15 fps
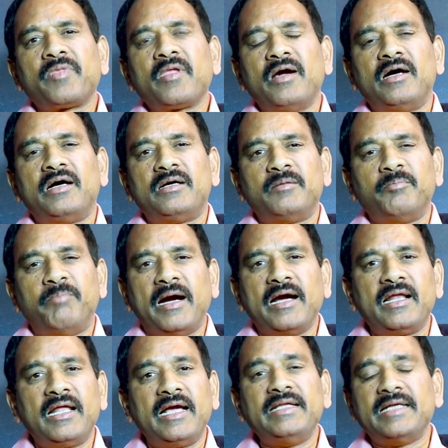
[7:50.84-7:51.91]
uh,
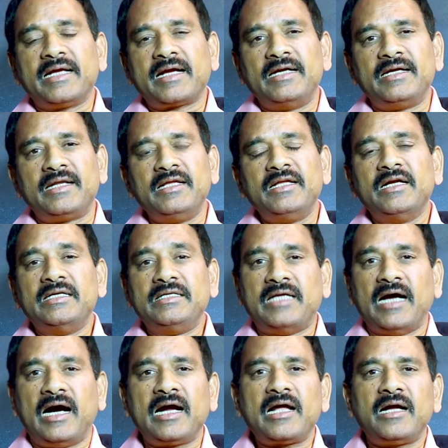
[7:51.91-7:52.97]
bangla in a country.
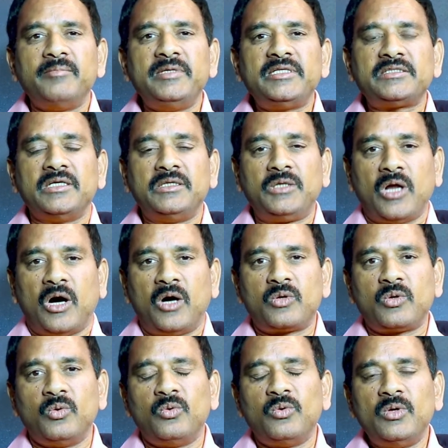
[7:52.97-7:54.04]
Dhaka means
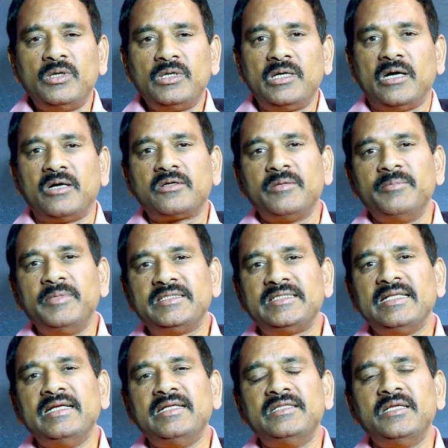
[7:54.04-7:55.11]
daku. Daku means
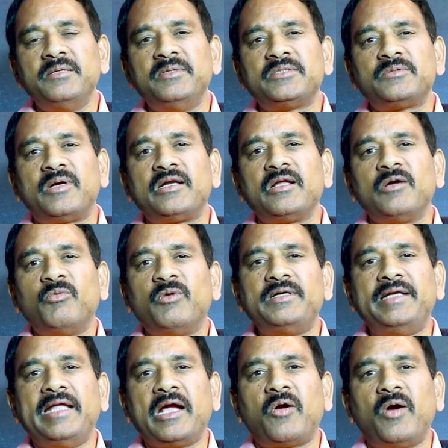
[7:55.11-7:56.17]
in Hindi means what one
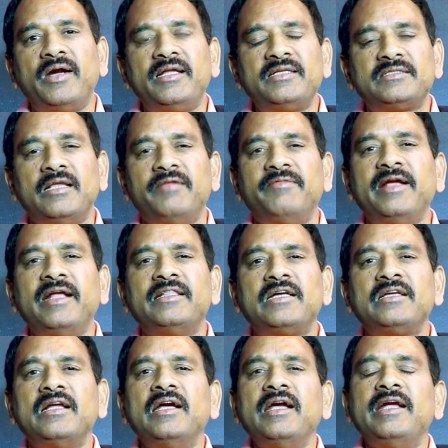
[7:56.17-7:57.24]
dacoit is living in that
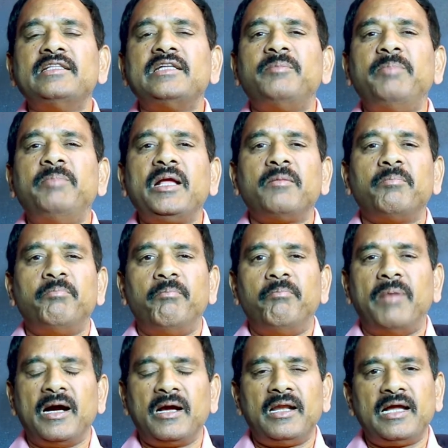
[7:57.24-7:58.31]
in that big
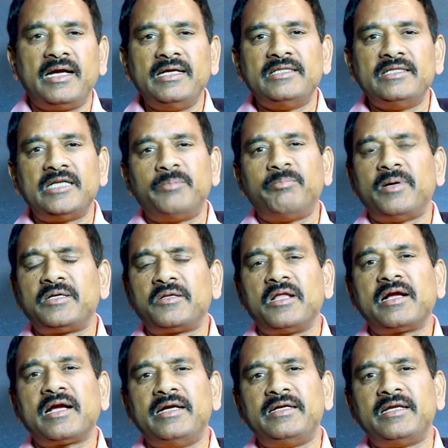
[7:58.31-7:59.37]
bangla in that particular
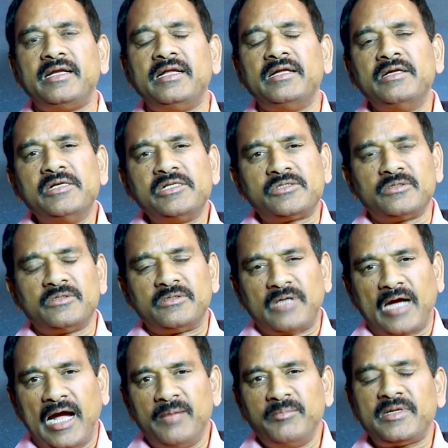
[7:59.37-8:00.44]
country. So
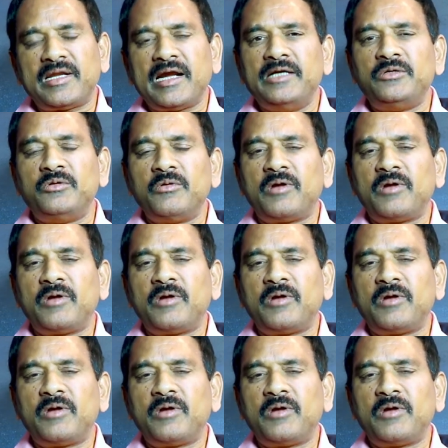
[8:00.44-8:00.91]
I am trying to